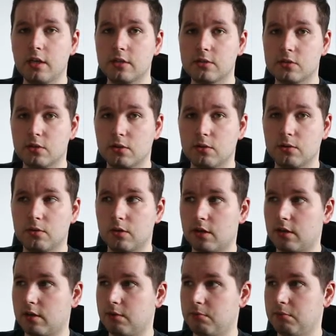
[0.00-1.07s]

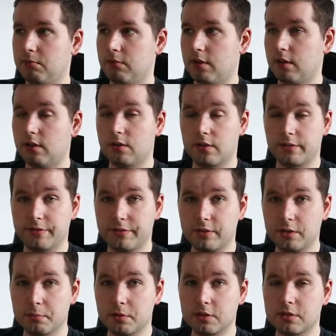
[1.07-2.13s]
so they're
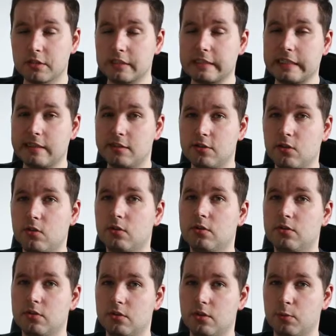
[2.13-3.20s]
very much essential
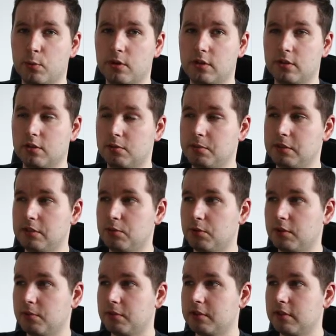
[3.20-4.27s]
to the work you'll be
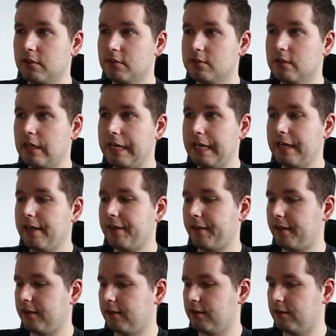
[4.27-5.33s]
doing with these.
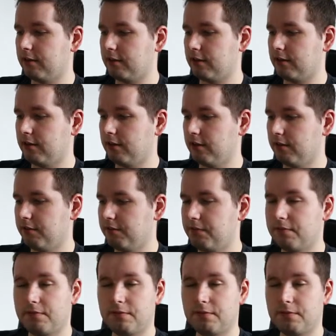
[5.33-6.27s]
And if